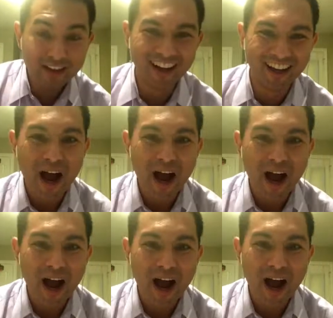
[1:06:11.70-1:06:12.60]
I'm sorry,
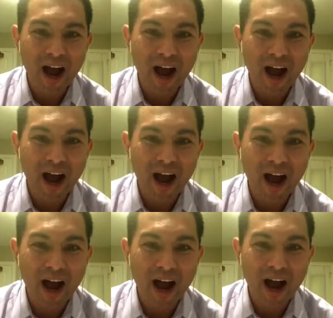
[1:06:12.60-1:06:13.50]
my son,
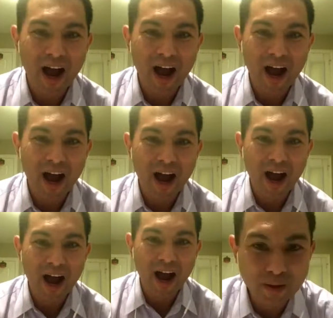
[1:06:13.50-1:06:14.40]
he's
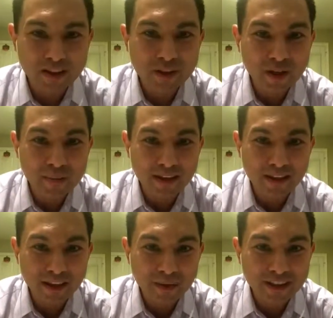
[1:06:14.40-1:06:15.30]
doing his
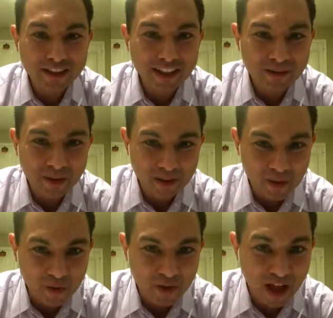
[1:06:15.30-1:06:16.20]
screaming thing, which he does
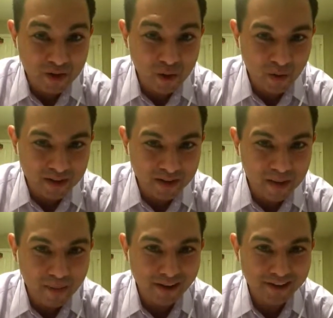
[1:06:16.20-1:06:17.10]
when you lock
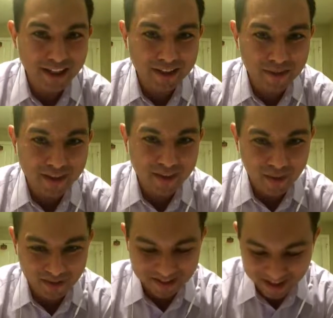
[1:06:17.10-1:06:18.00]
doors. So I apologize for
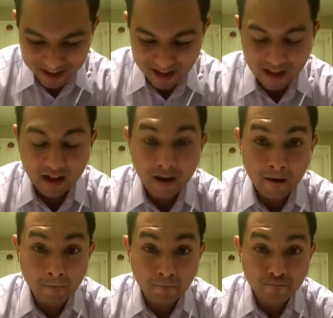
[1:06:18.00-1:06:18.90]
the noise.
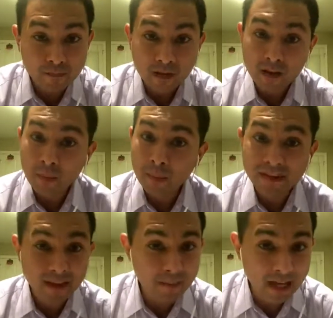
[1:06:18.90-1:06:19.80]
Um,
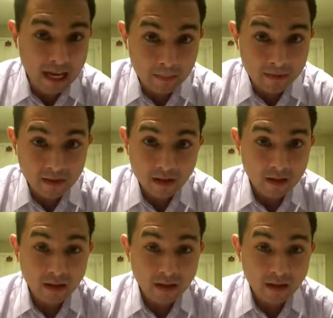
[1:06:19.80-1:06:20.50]
but sometimes